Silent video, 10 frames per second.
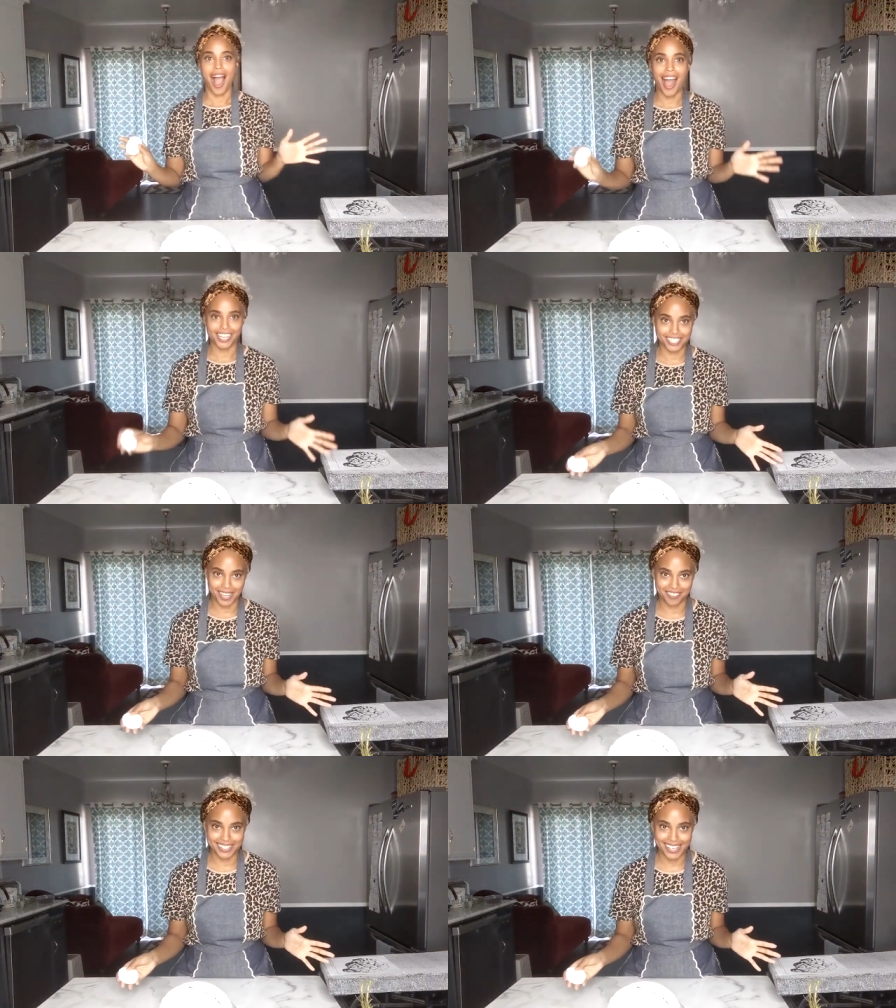I just
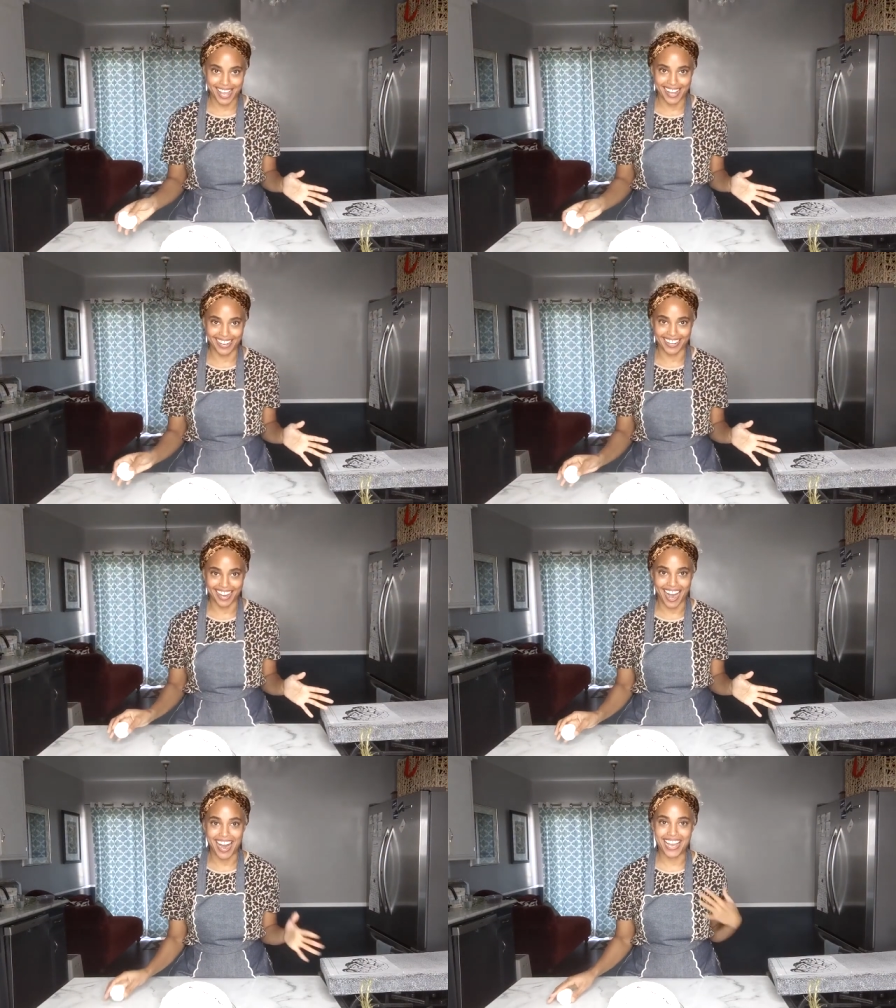have to say,
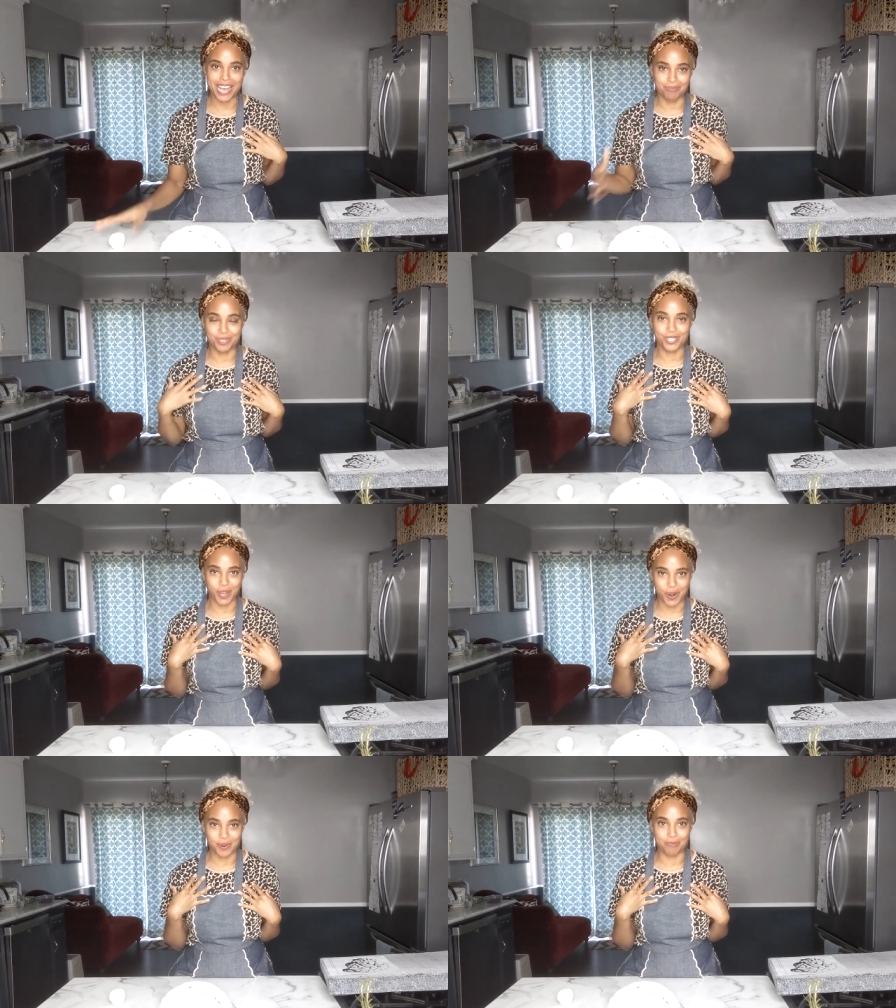I am
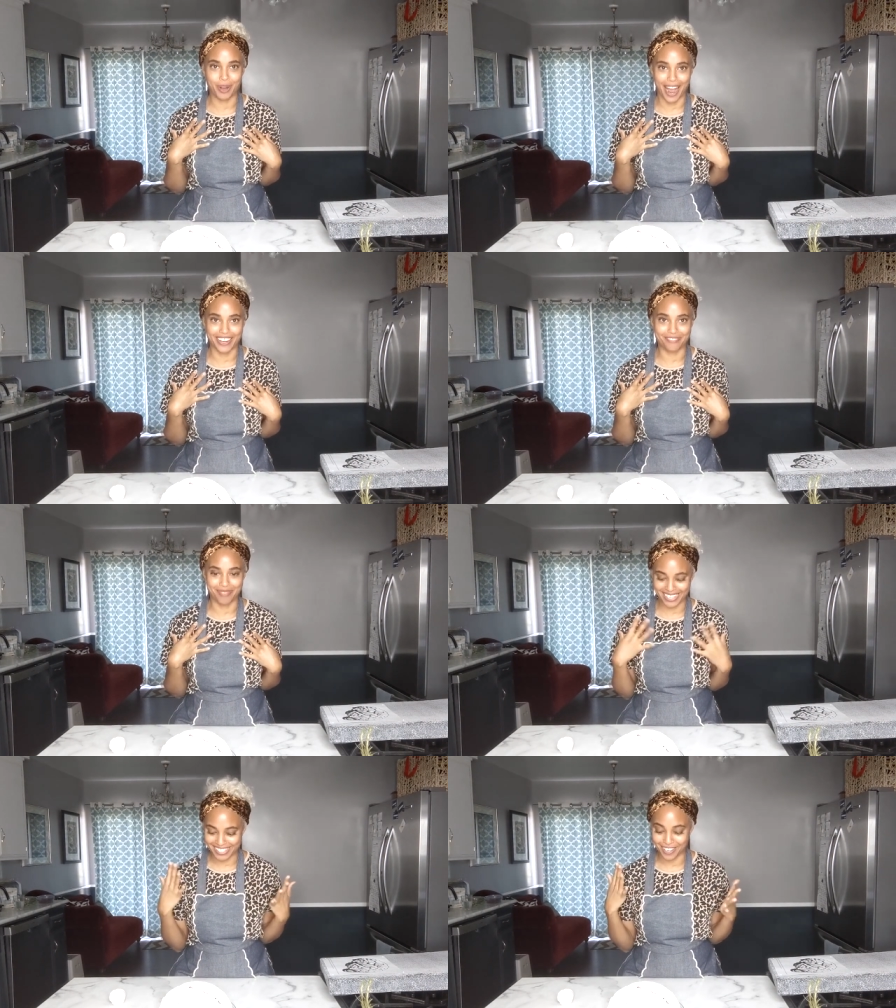so proud of
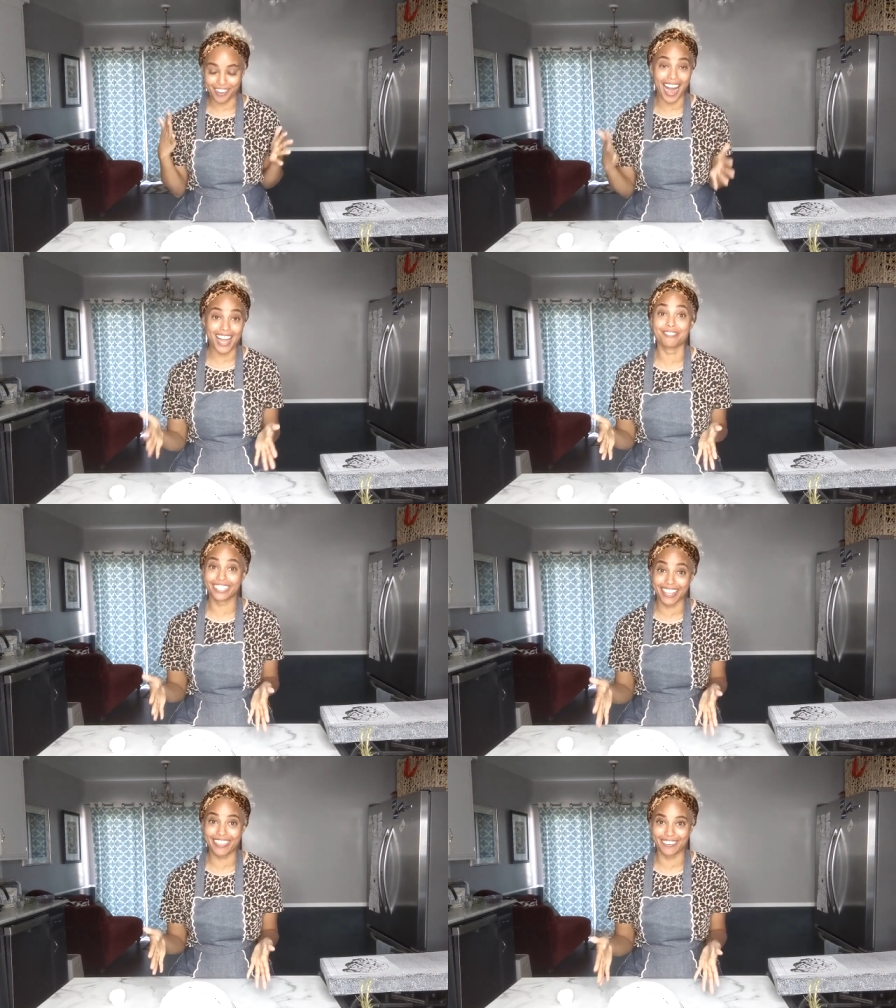myself. I
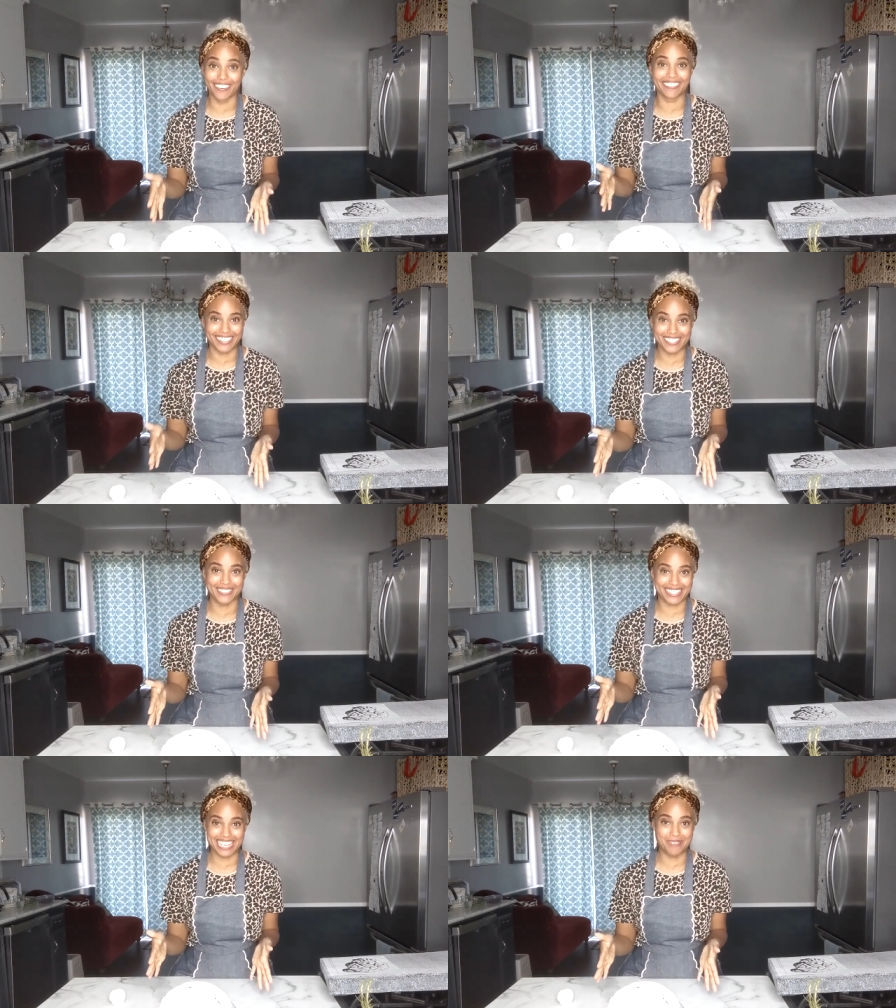really thought this
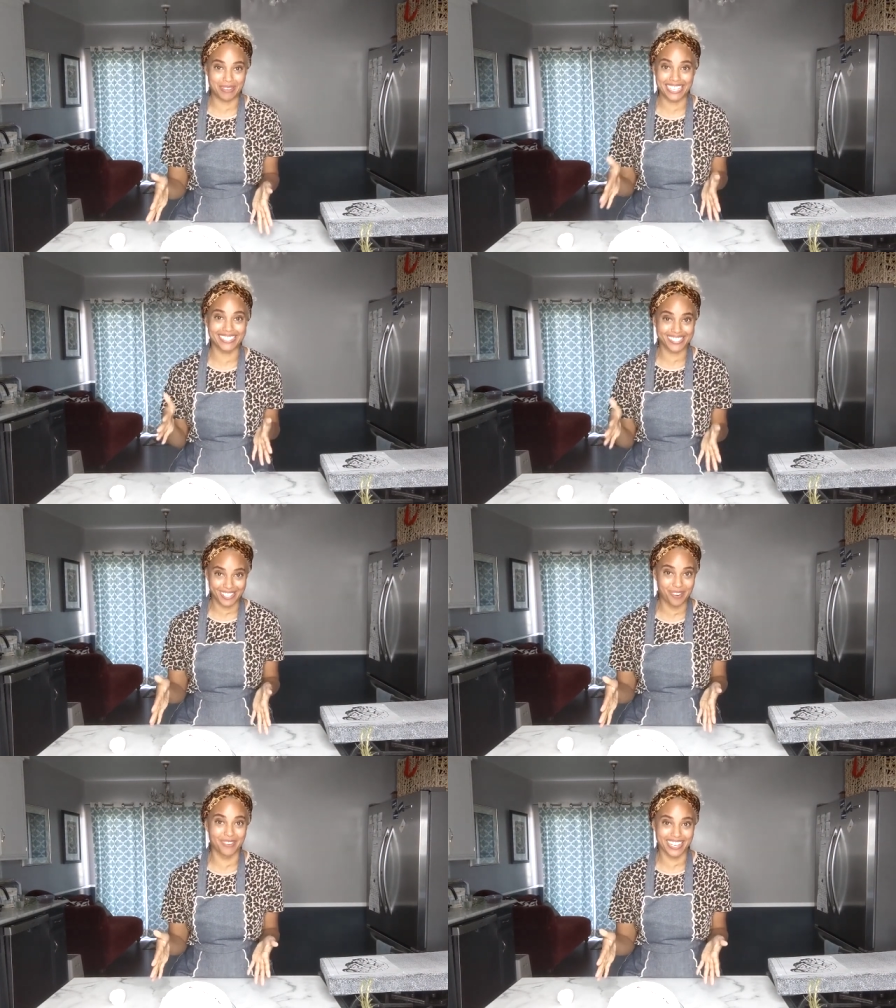was going to be
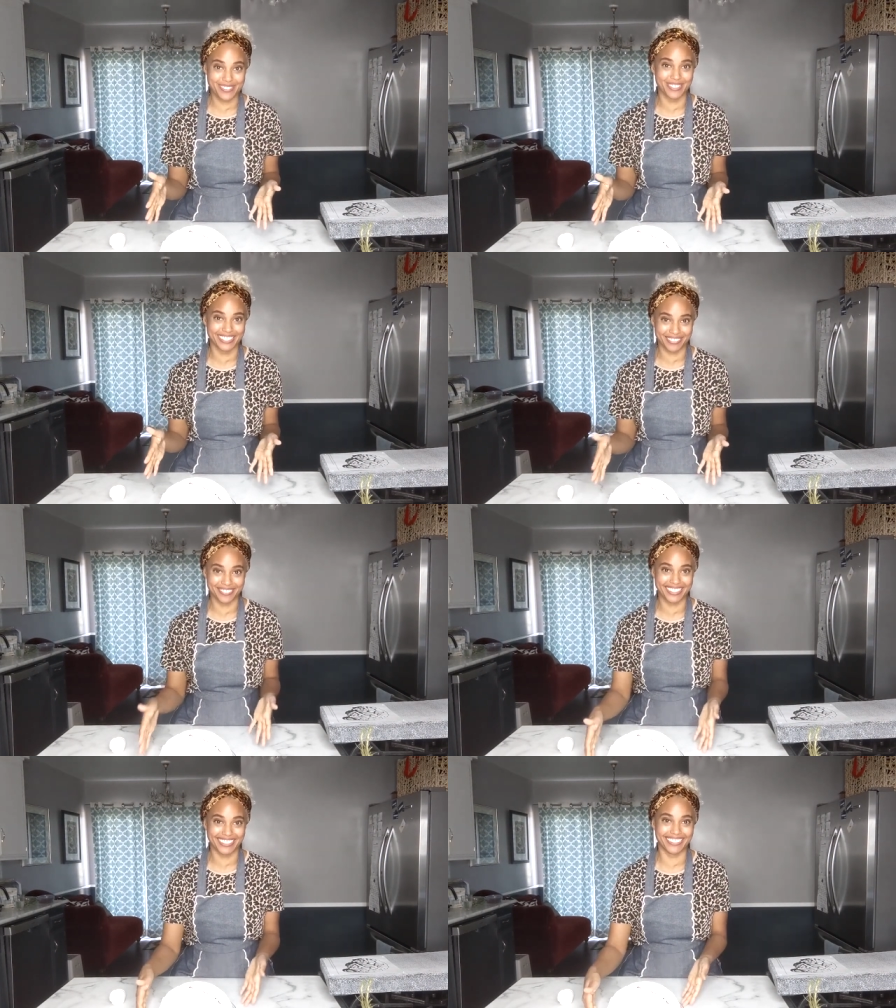so much more
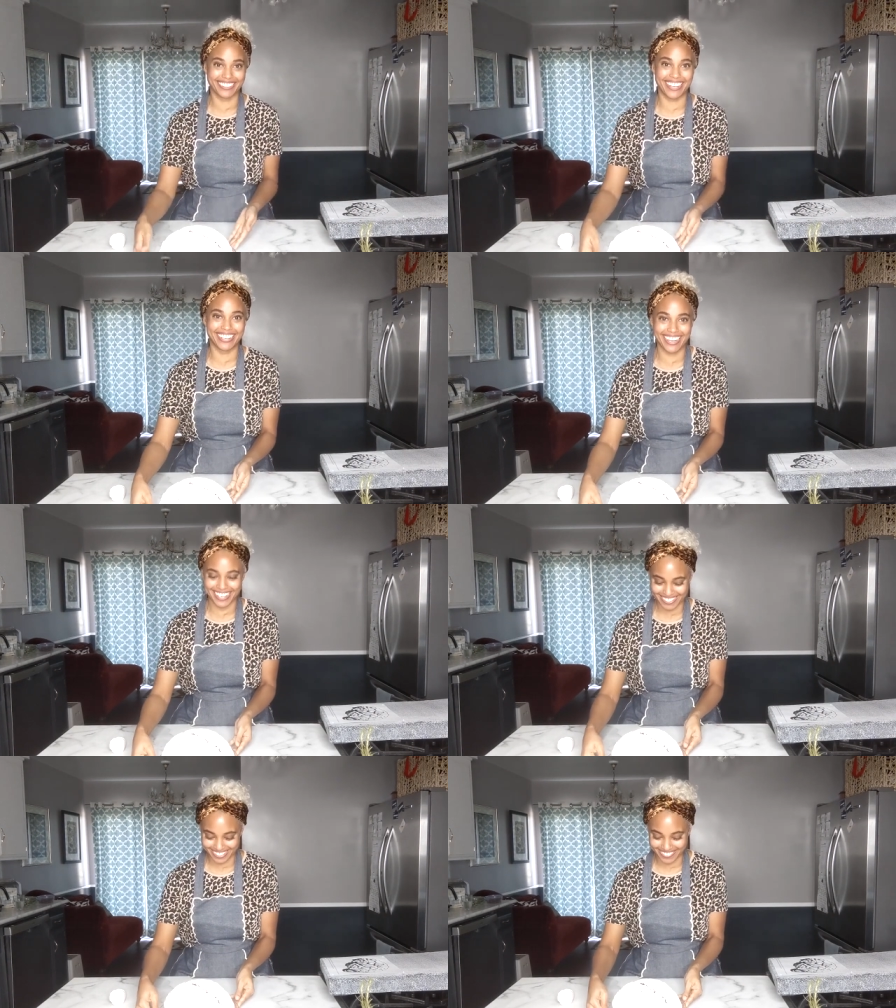difficult than it
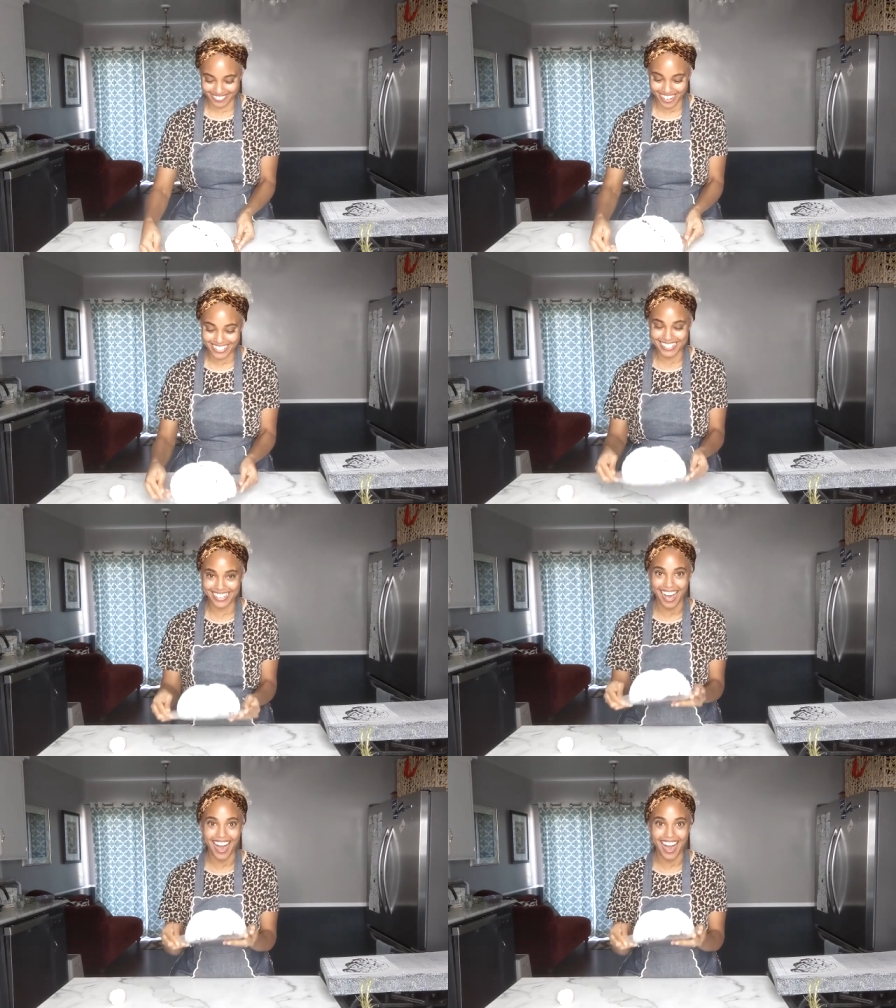actually was.